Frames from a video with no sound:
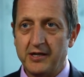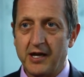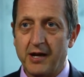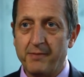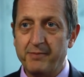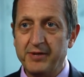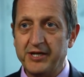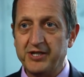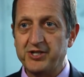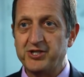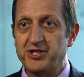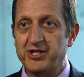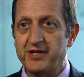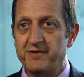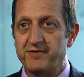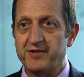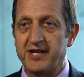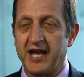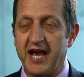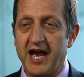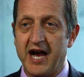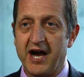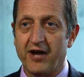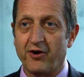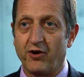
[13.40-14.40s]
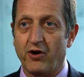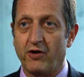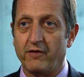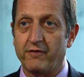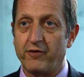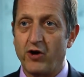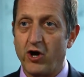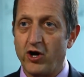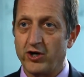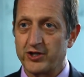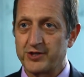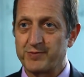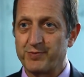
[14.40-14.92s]
a big shift out of
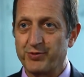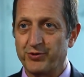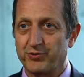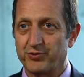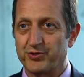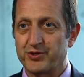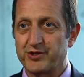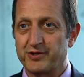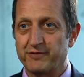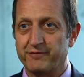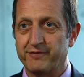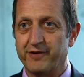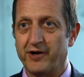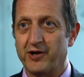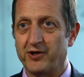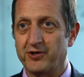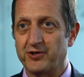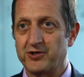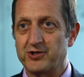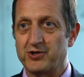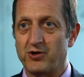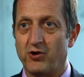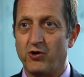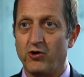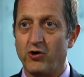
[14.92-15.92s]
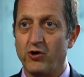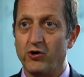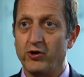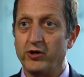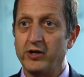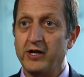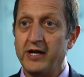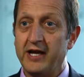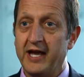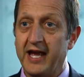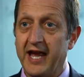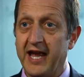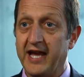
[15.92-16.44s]
hospitals to focus on
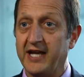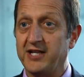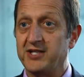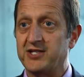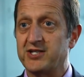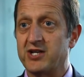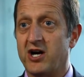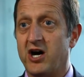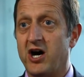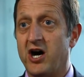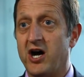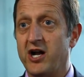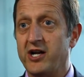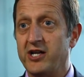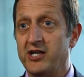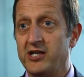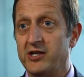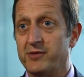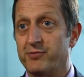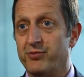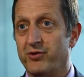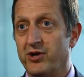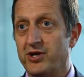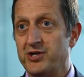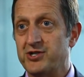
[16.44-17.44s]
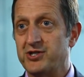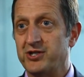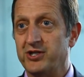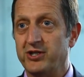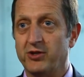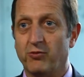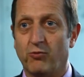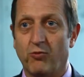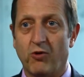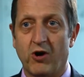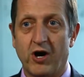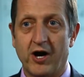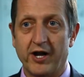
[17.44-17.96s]
anxiety and depression in
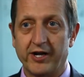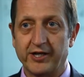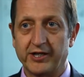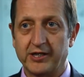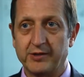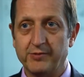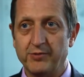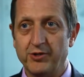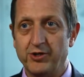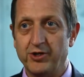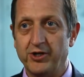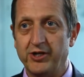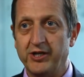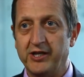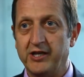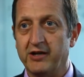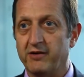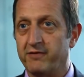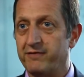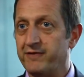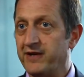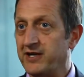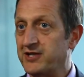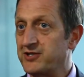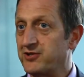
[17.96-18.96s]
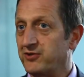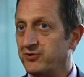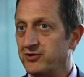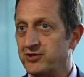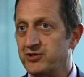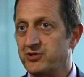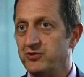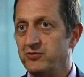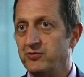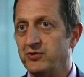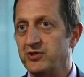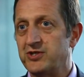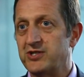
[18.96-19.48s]
the wider community, their effects on
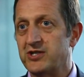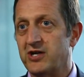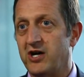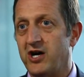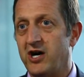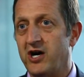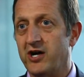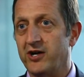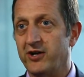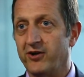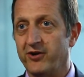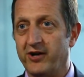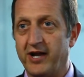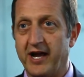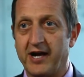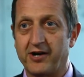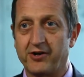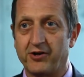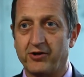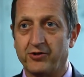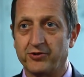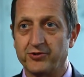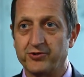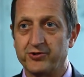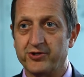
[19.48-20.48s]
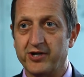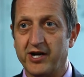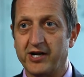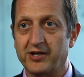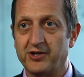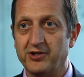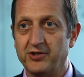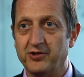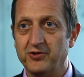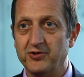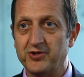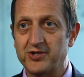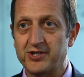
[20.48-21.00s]
suicide, on alcohol and
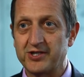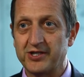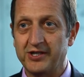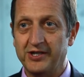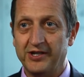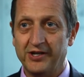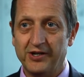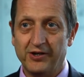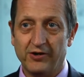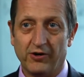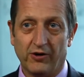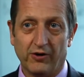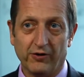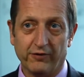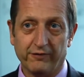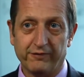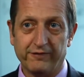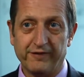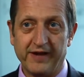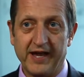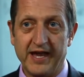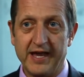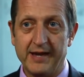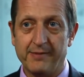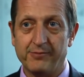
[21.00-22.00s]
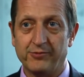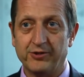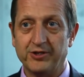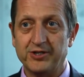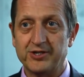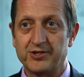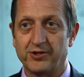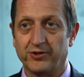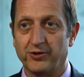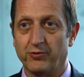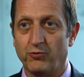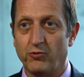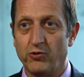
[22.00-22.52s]
drug use, on
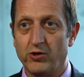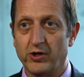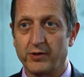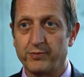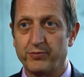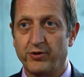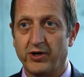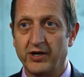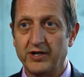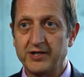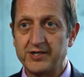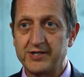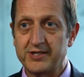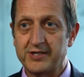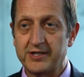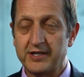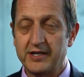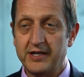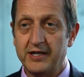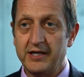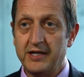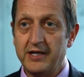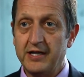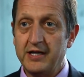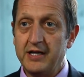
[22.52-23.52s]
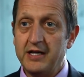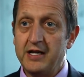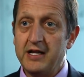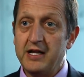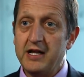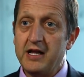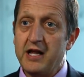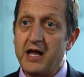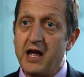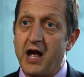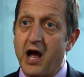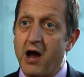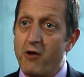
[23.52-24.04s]
families, on the workplace.
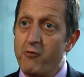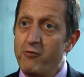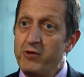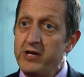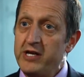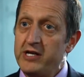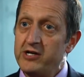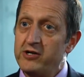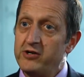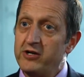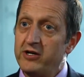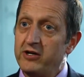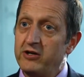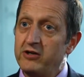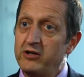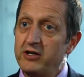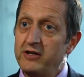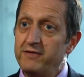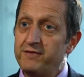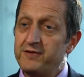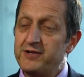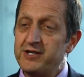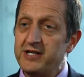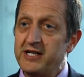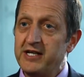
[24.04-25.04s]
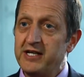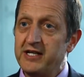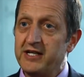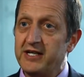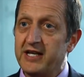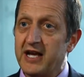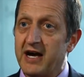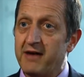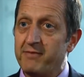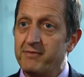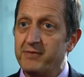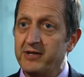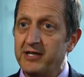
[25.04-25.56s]
A real lift in
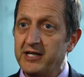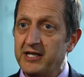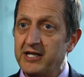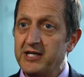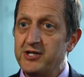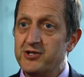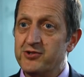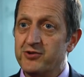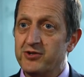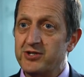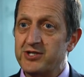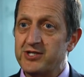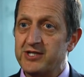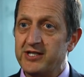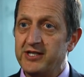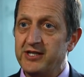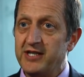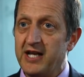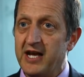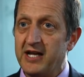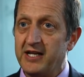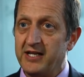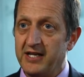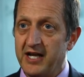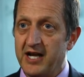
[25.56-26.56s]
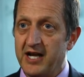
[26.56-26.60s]
government interest in that